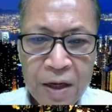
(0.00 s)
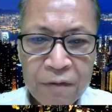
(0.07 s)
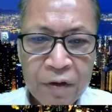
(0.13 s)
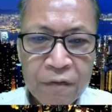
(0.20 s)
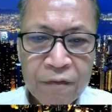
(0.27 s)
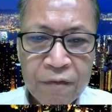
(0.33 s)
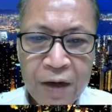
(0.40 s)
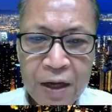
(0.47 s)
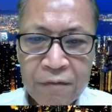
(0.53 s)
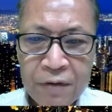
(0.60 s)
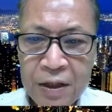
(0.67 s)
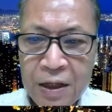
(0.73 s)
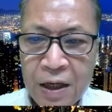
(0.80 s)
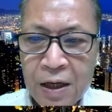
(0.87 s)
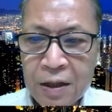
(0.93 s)
with fire
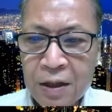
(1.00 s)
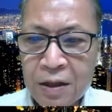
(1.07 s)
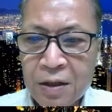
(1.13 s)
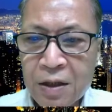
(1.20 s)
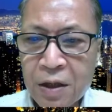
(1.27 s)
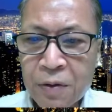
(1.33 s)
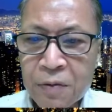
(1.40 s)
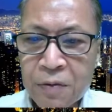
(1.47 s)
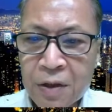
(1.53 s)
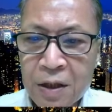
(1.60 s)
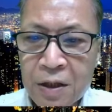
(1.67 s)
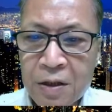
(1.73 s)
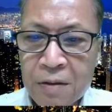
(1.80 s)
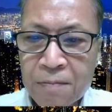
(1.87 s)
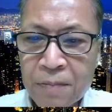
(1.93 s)
retarding
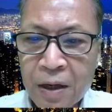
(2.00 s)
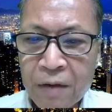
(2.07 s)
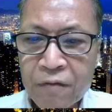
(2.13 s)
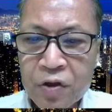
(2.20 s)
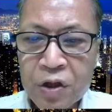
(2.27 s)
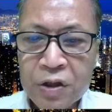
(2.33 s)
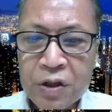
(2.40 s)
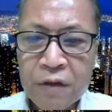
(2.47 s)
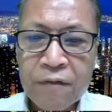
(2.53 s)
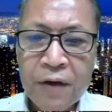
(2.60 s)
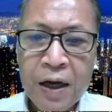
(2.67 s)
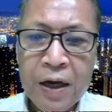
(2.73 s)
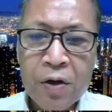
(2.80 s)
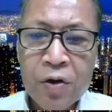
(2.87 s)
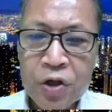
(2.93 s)
holding by just the
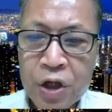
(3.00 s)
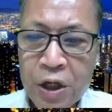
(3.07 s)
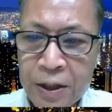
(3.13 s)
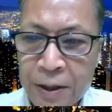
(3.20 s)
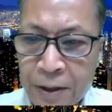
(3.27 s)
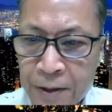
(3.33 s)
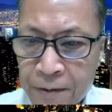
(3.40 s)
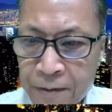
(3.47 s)
fire contractor.